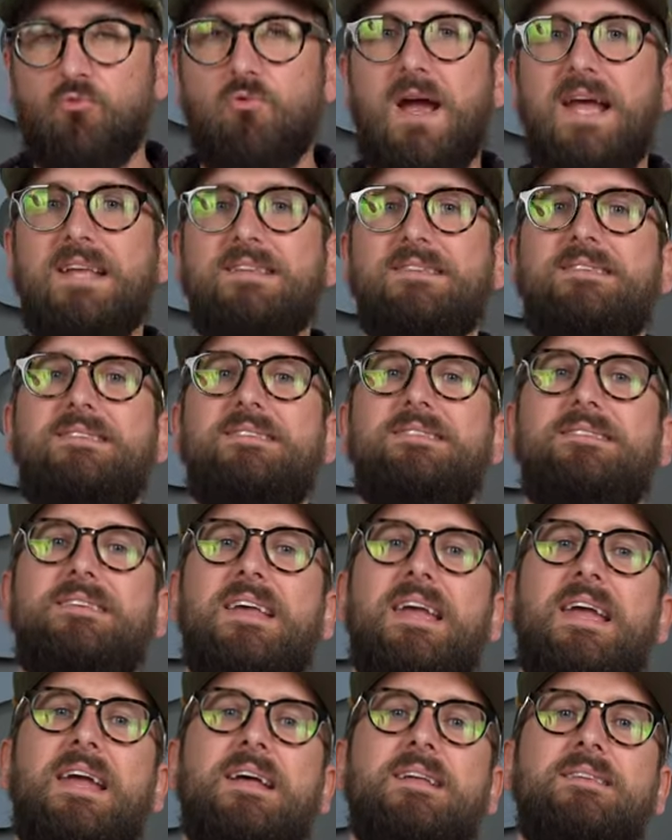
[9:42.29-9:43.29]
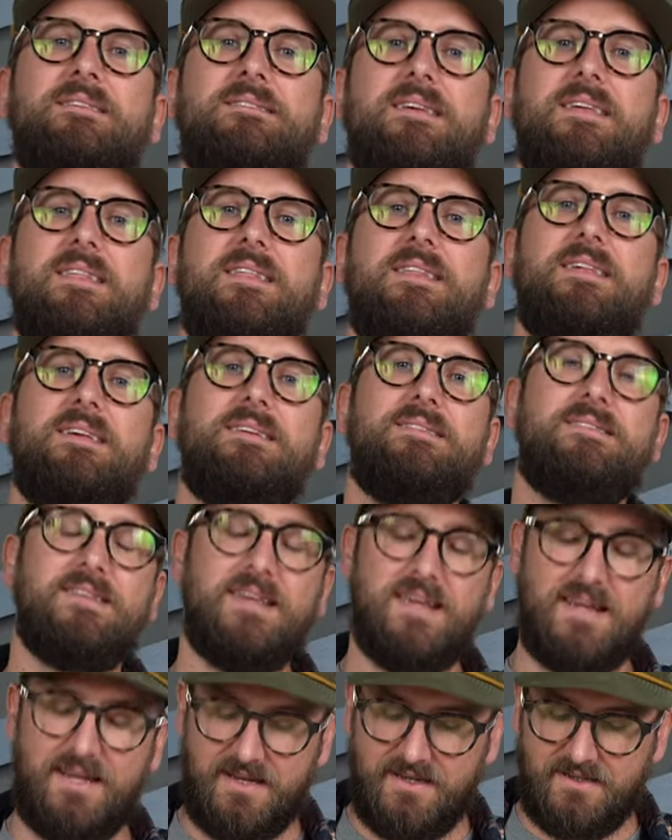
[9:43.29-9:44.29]
Red Sands.
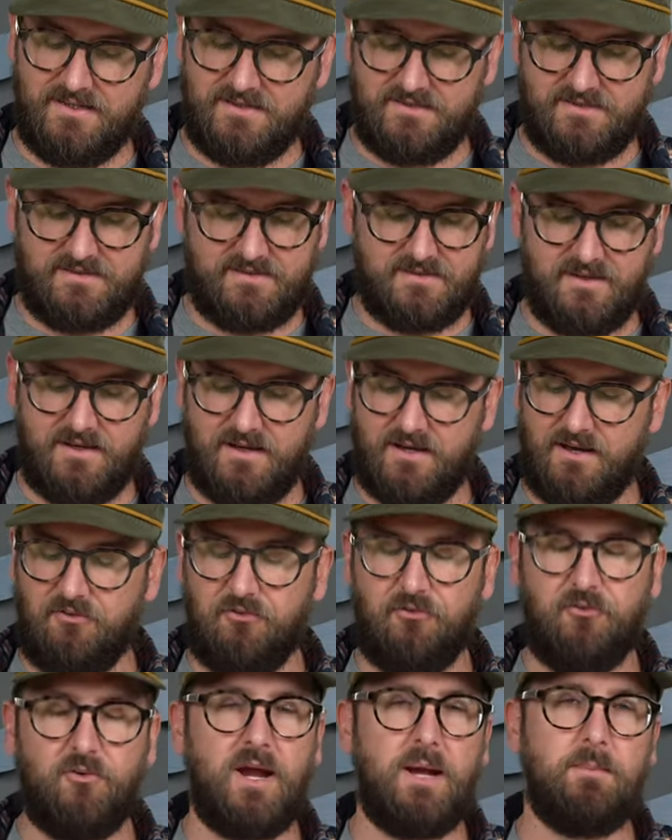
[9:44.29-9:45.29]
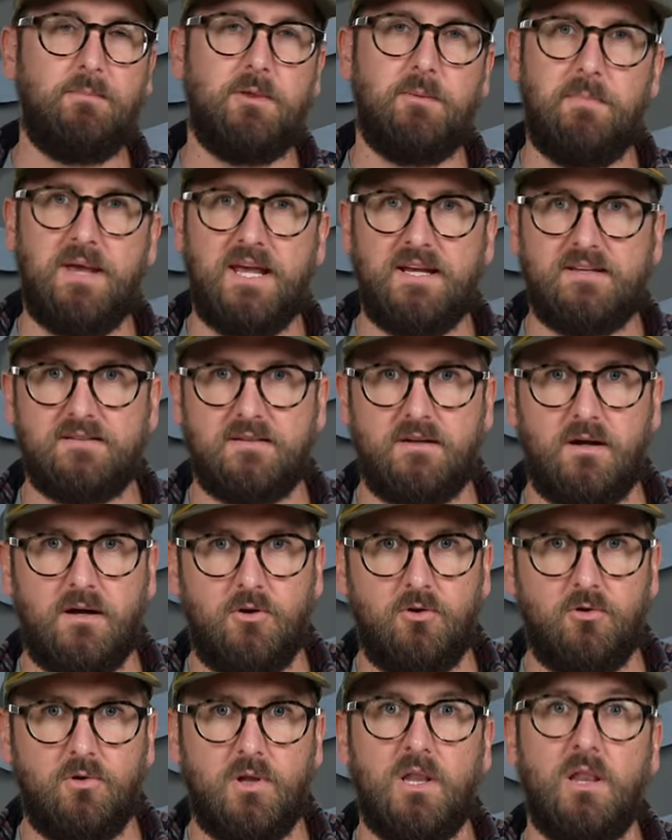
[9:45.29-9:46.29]
This is a frame that makes it
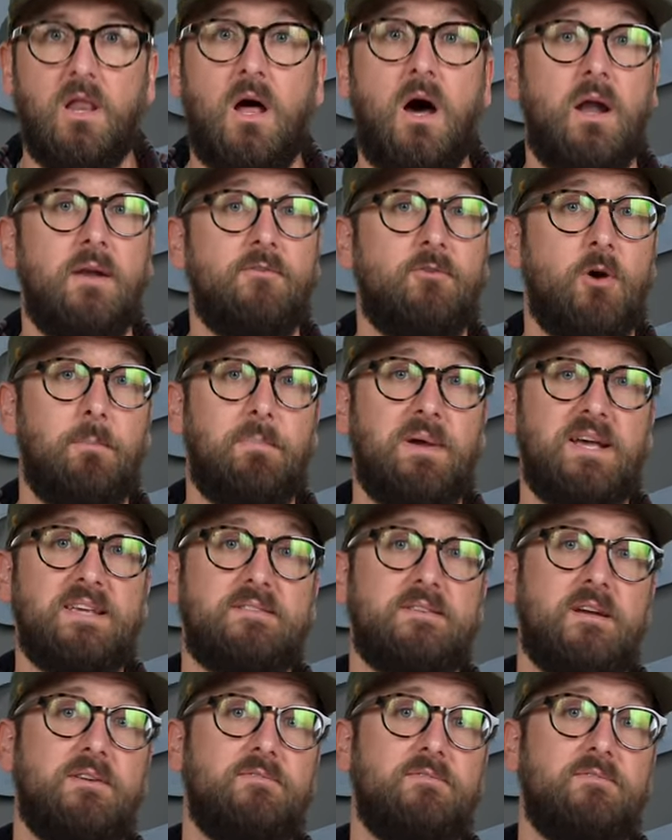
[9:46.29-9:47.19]
onto a lot of our best